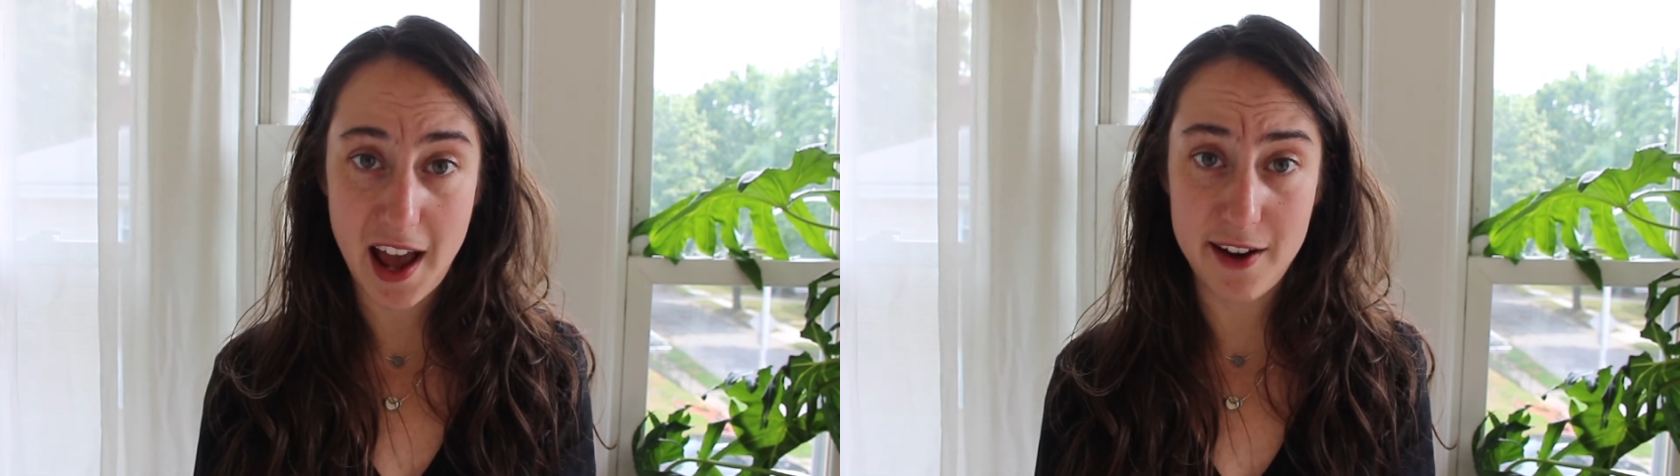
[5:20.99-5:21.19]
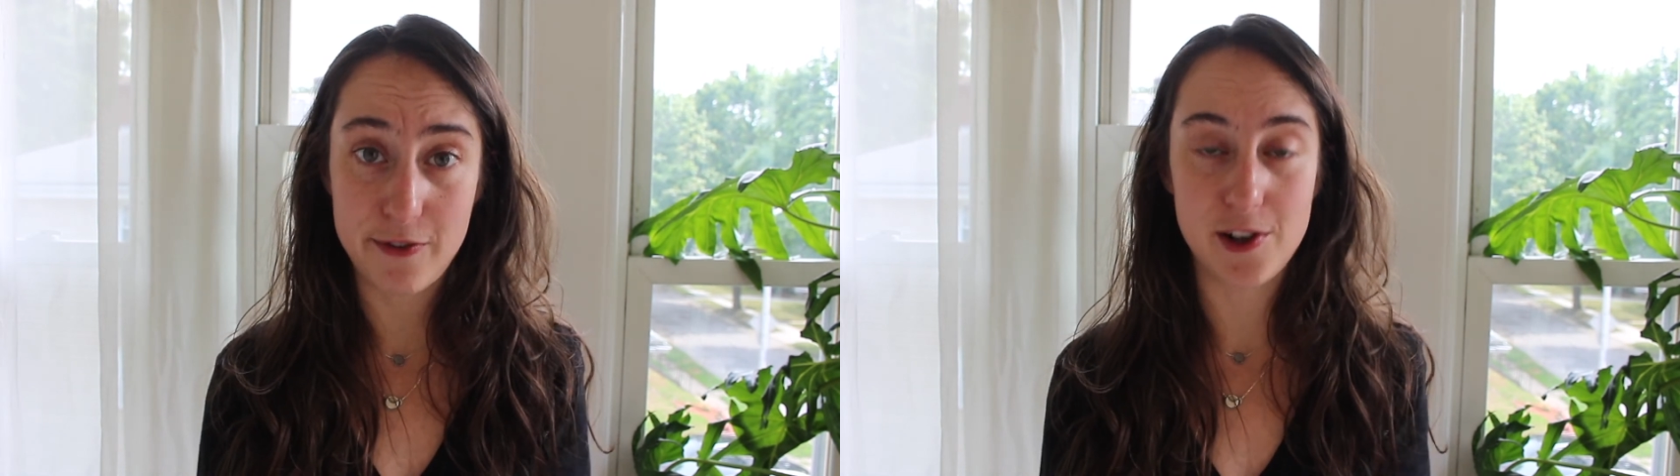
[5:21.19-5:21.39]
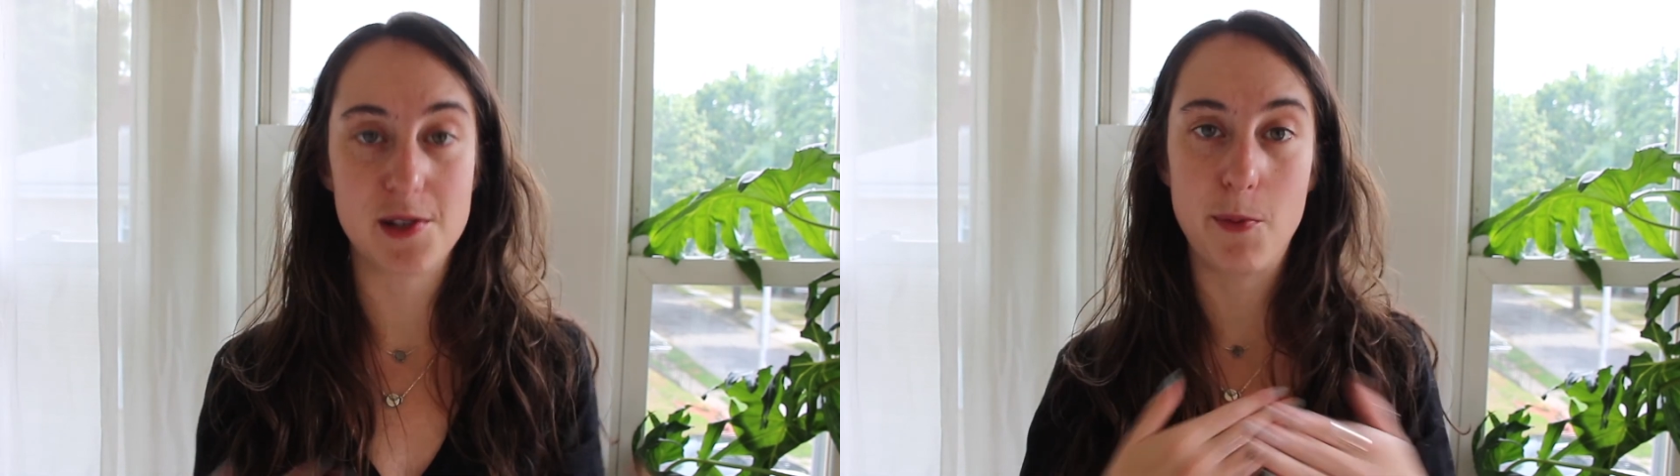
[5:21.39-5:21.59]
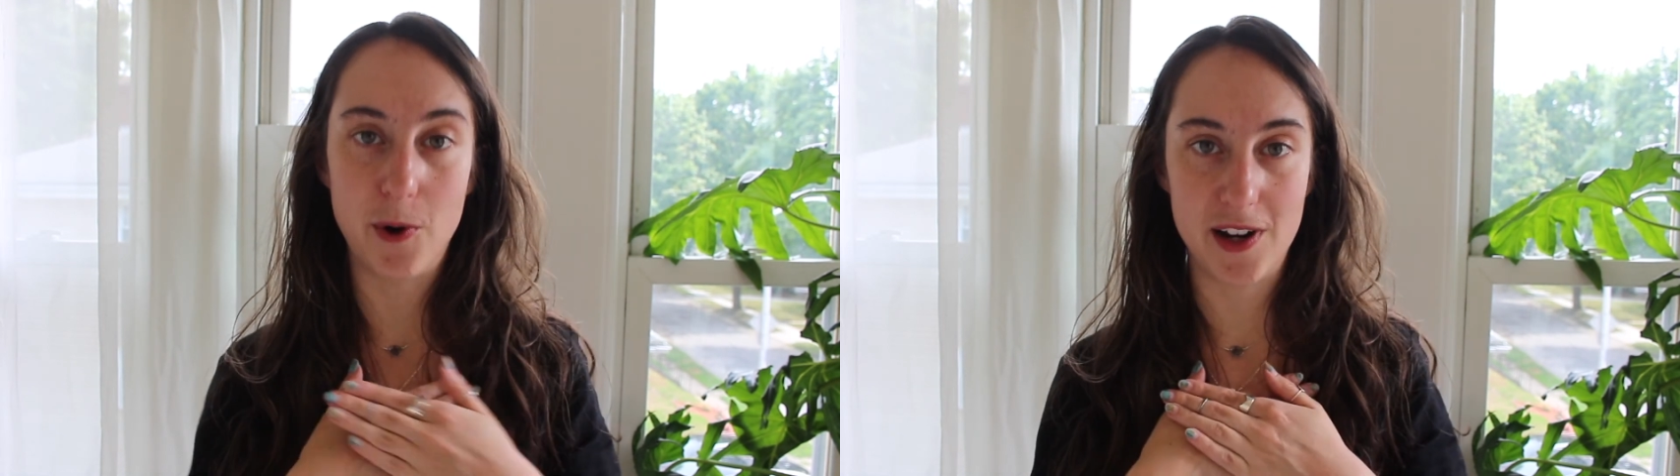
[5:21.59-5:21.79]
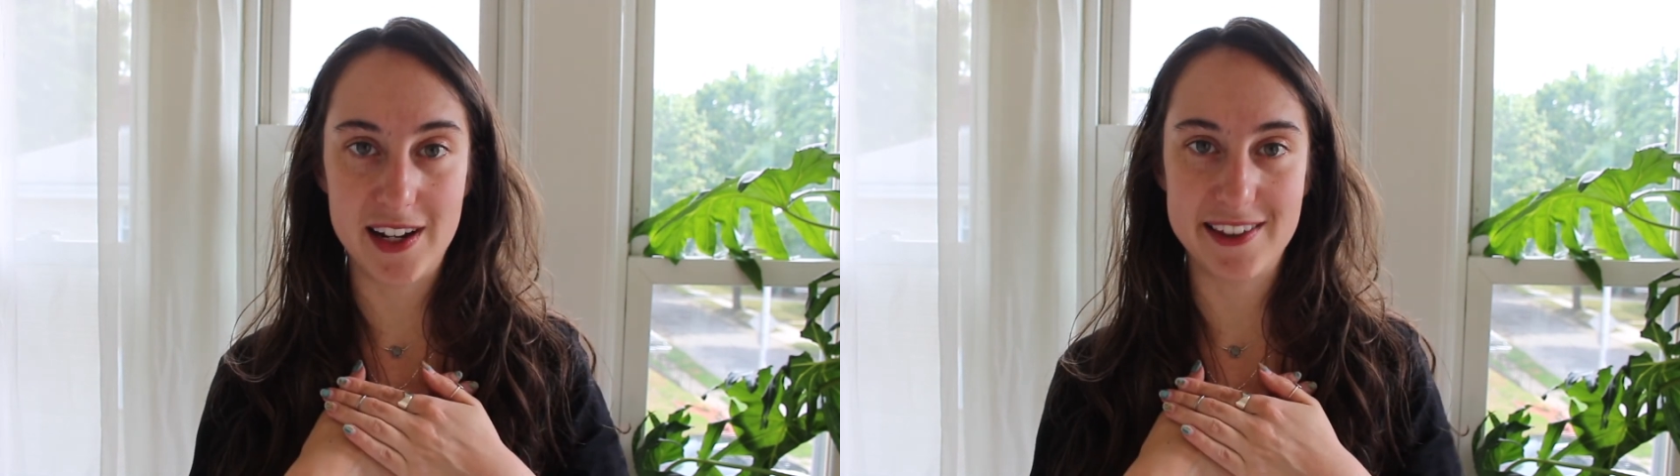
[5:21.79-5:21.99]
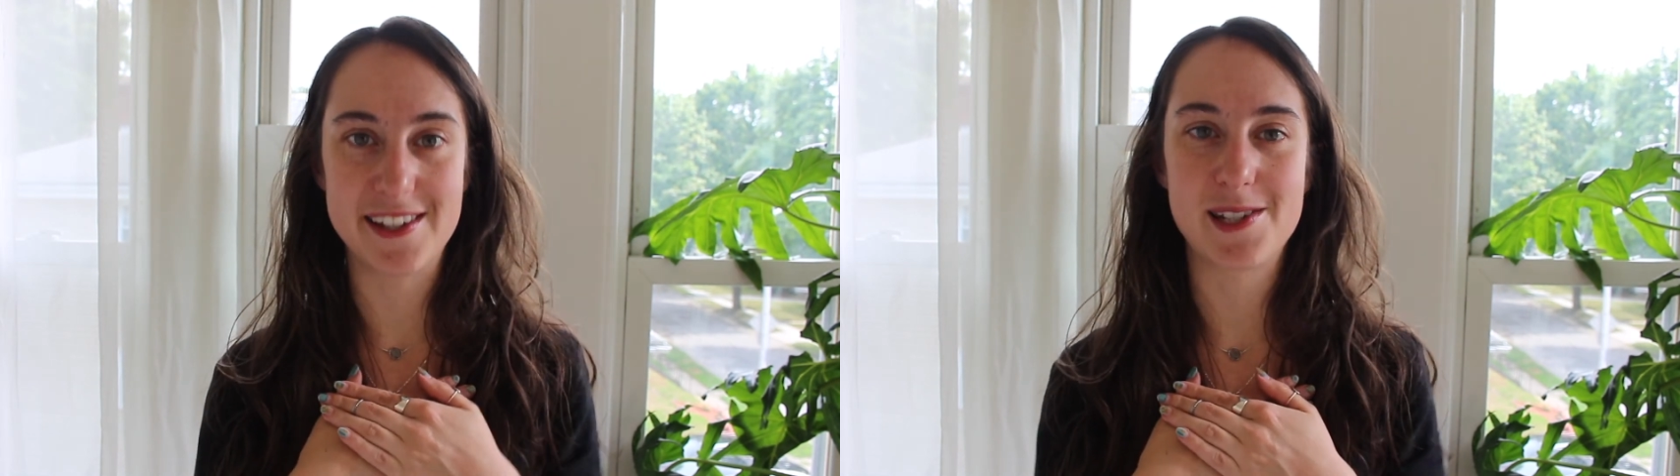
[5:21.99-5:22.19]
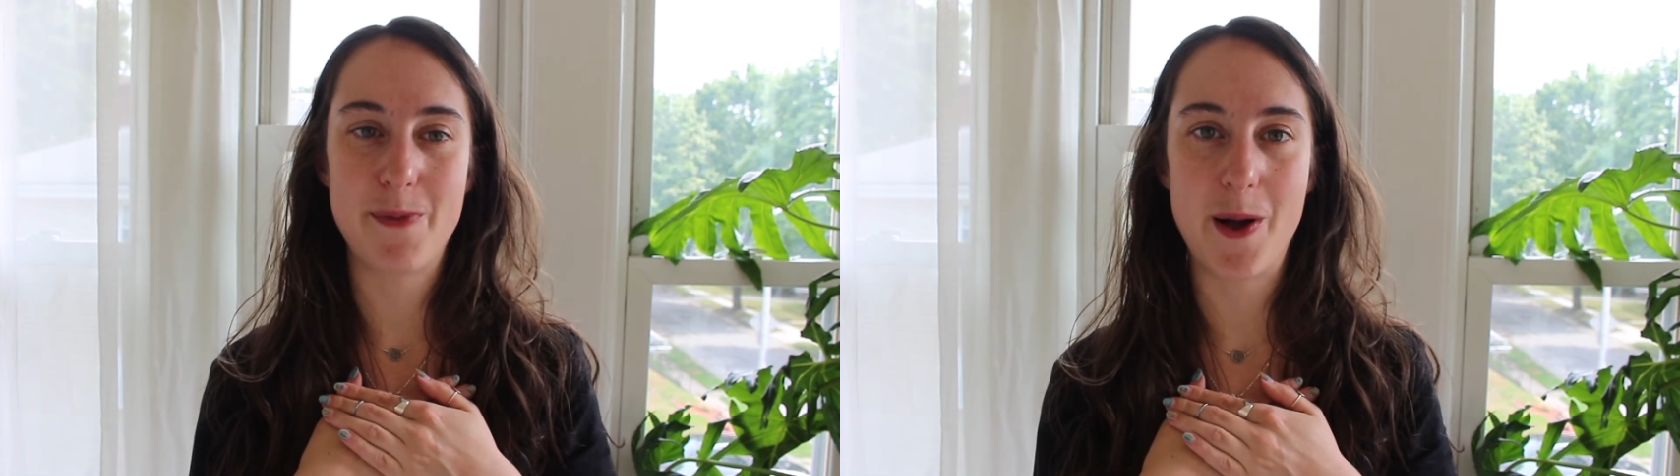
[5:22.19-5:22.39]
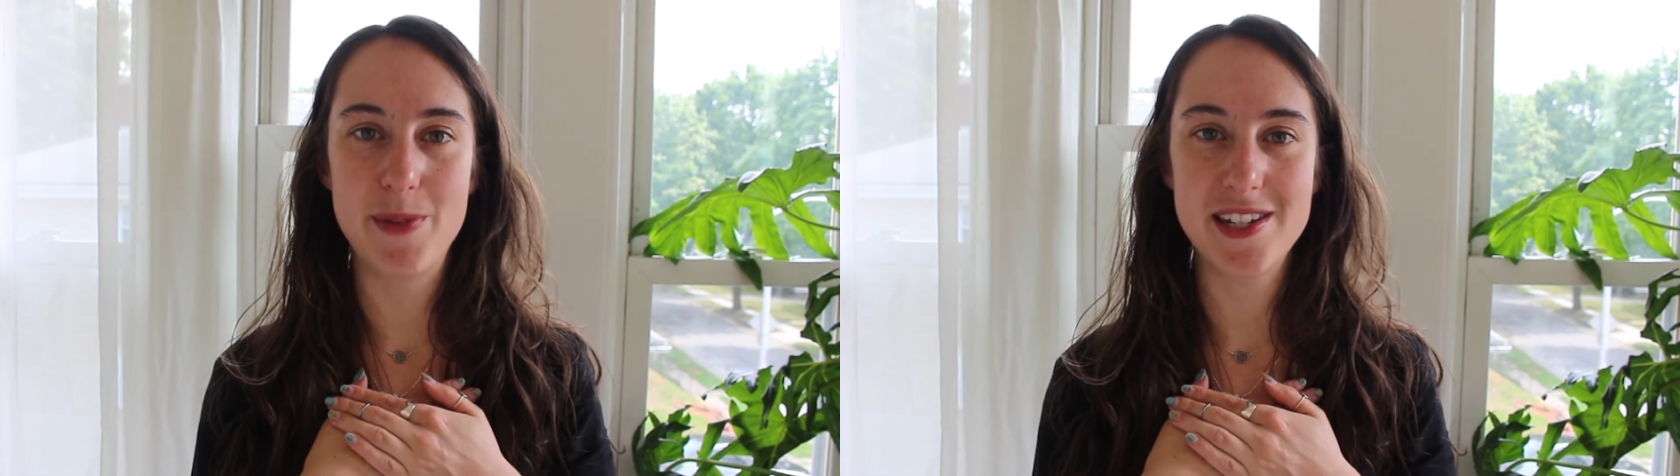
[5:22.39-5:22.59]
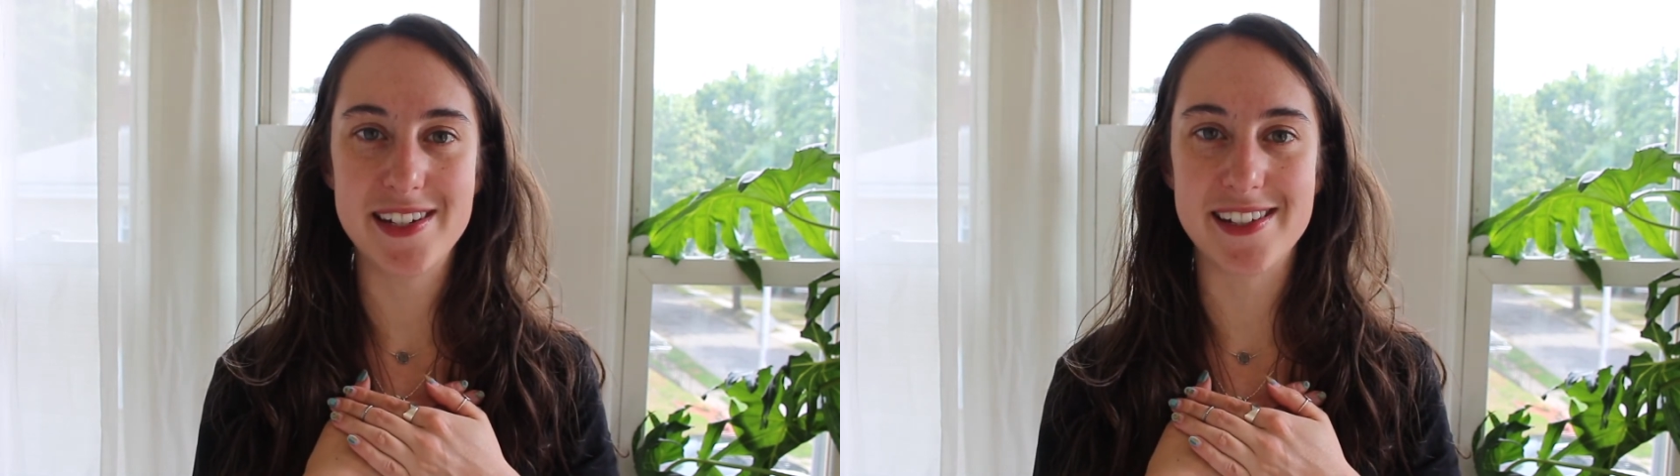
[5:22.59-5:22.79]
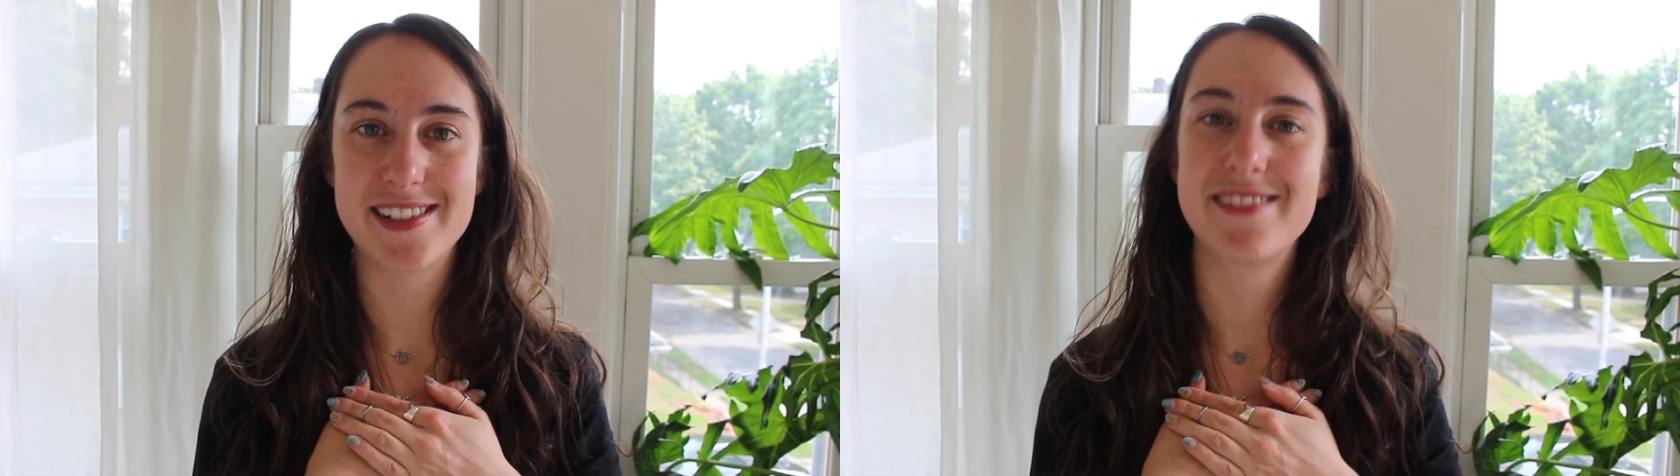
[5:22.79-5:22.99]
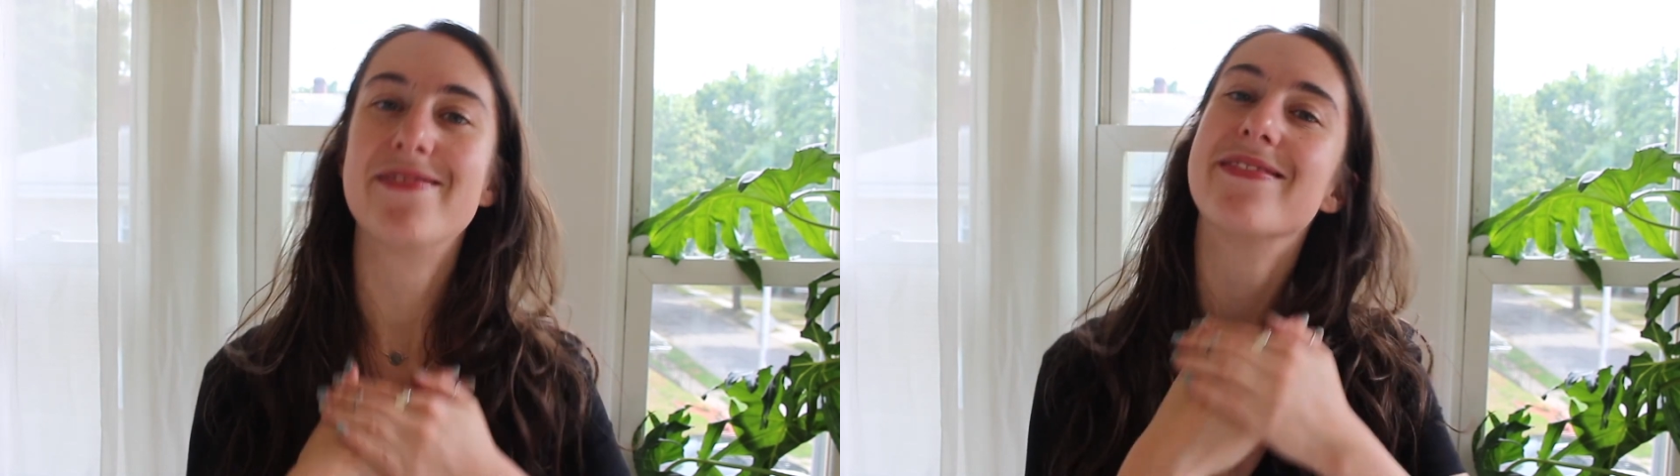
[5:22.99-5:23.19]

and for supporting this small business.